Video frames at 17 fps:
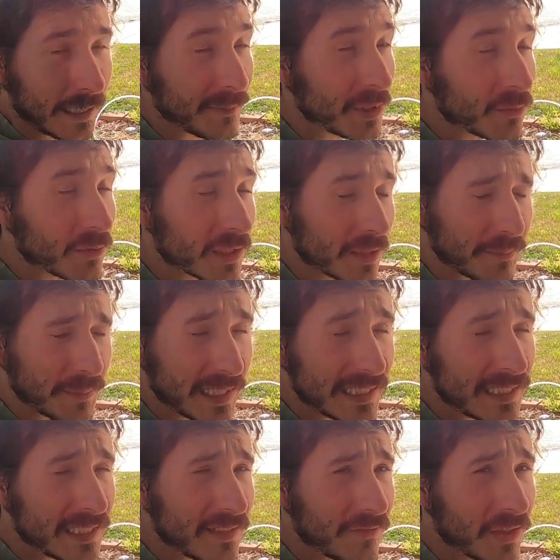I mean, with the
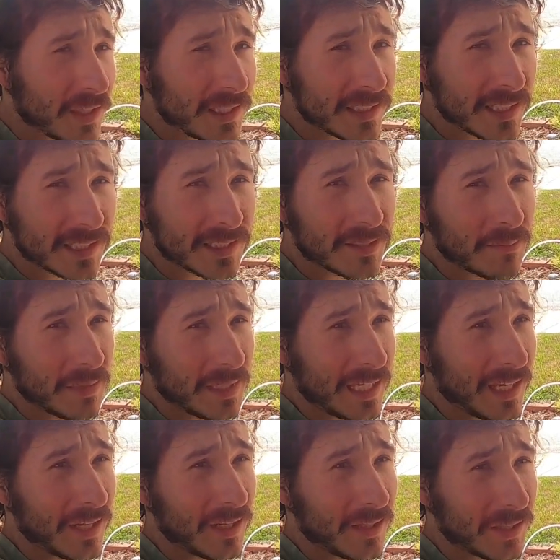PCV system, you
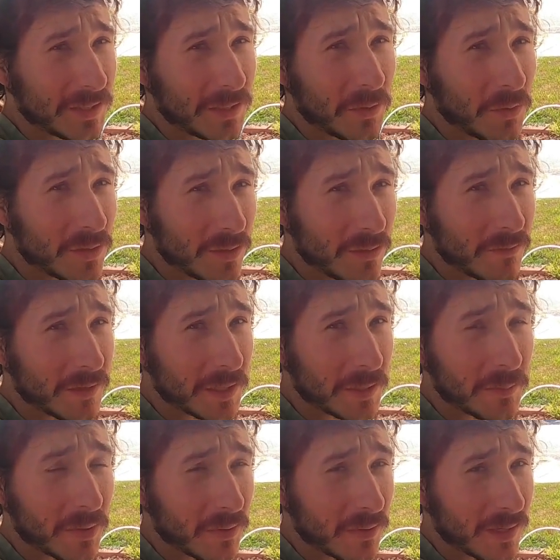get a little oil
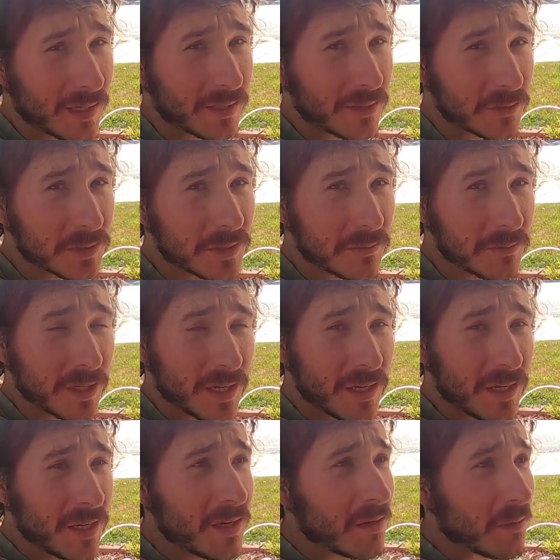vapor that goes and
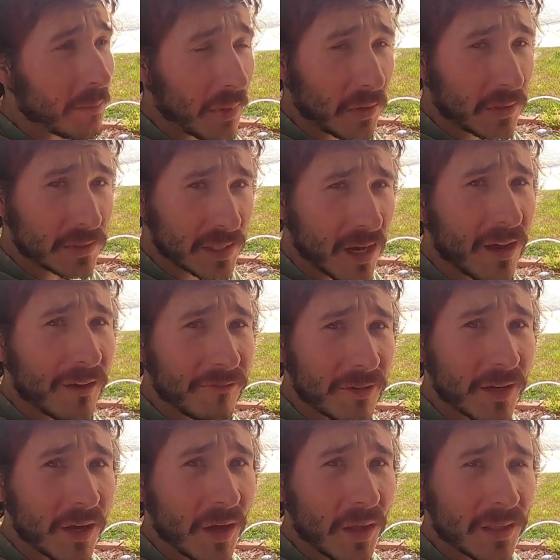burns off
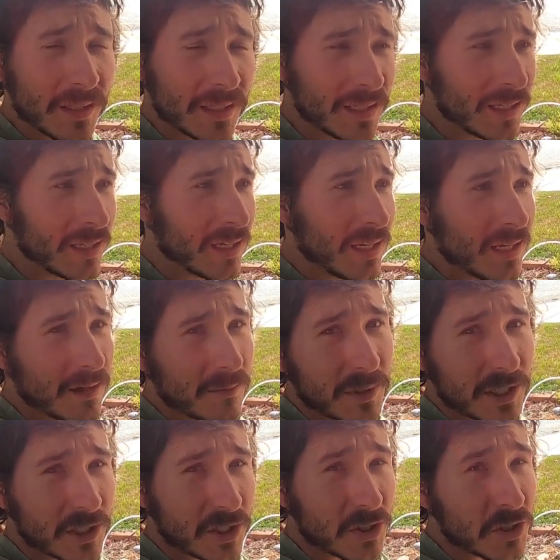and all,
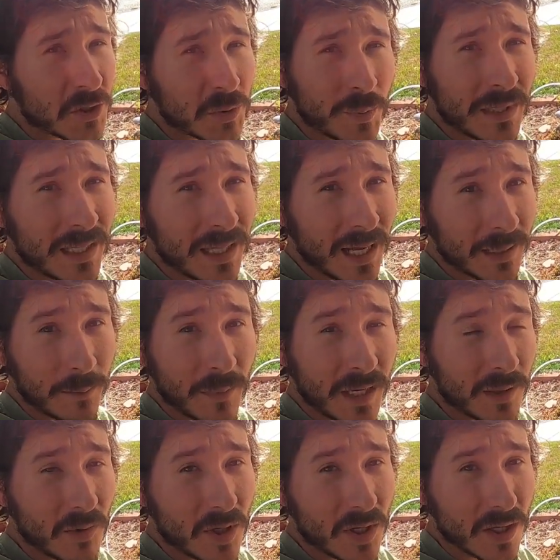but it should just be like
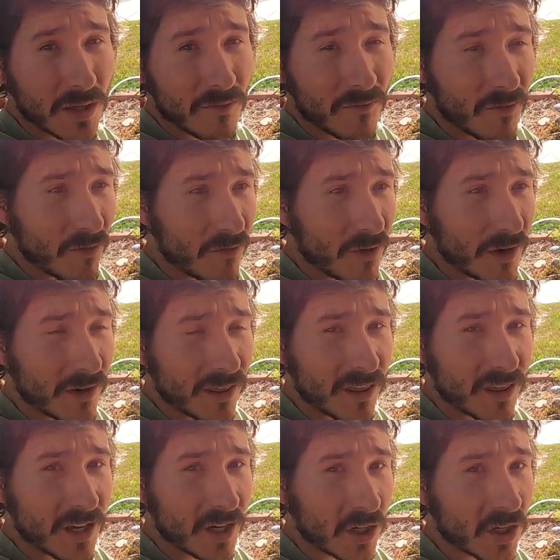maybe a very
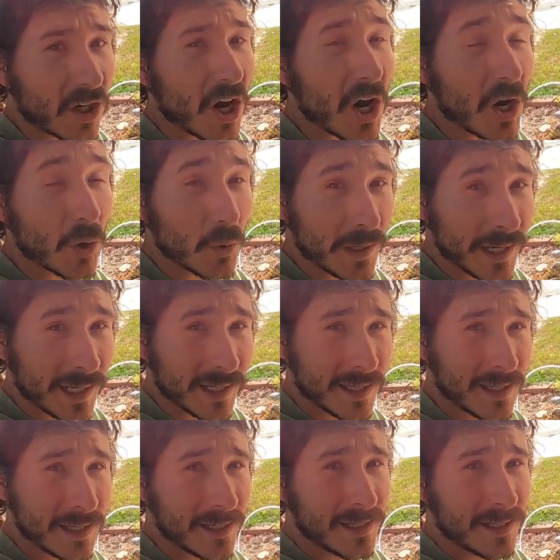thin coating